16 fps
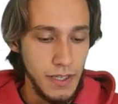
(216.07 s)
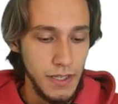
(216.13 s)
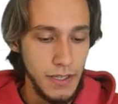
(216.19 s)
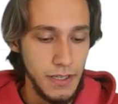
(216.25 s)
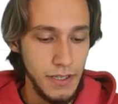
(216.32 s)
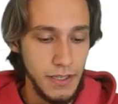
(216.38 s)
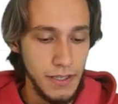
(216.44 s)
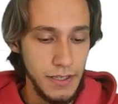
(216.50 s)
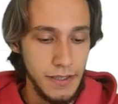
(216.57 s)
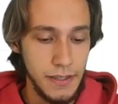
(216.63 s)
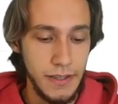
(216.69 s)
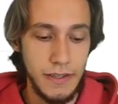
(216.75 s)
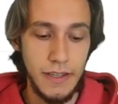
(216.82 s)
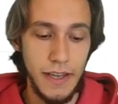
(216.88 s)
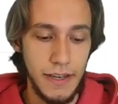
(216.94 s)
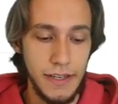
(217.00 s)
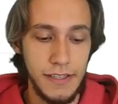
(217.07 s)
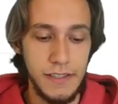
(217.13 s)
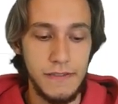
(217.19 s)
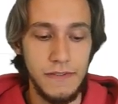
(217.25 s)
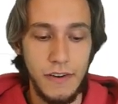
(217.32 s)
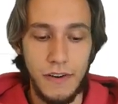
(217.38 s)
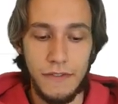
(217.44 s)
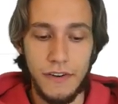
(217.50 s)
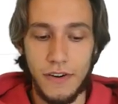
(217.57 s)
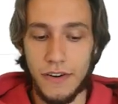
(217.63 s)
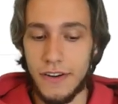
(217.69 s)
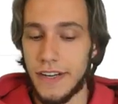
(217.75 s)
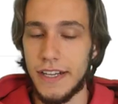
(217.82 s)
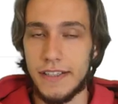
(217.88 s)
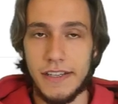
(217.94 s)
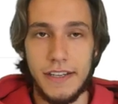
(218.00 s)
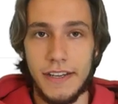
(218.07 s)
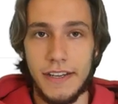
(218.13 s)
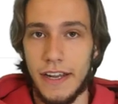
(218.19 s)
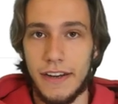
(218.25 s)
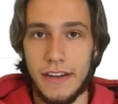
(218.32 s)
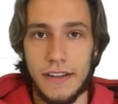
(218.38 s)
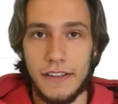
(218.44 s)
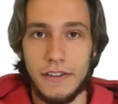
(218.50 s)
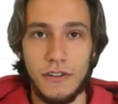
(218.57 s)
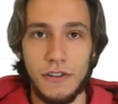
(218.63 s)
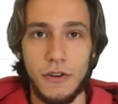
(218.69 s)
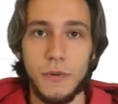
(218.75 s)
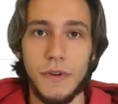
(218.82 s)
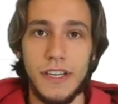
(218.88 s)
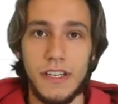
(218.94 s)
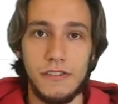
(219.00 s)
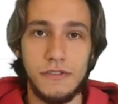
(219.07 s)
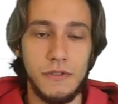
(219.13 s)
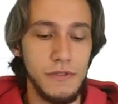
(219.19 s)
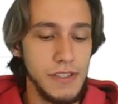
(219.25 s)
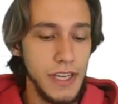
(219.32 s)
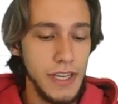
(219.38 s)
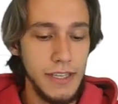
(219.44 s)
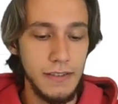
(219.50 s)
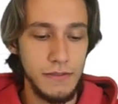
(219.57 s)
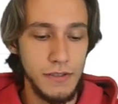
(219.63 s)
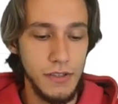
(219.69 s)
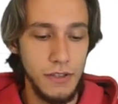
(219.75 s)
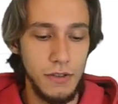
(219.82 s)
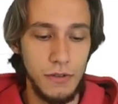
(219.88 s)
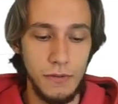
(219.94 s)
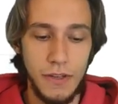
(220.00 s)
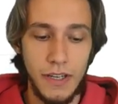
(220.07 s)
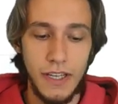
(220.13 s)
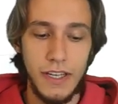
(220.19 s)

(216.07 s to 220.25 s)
uh it it is very, very nicely done. I don't know what else to say. So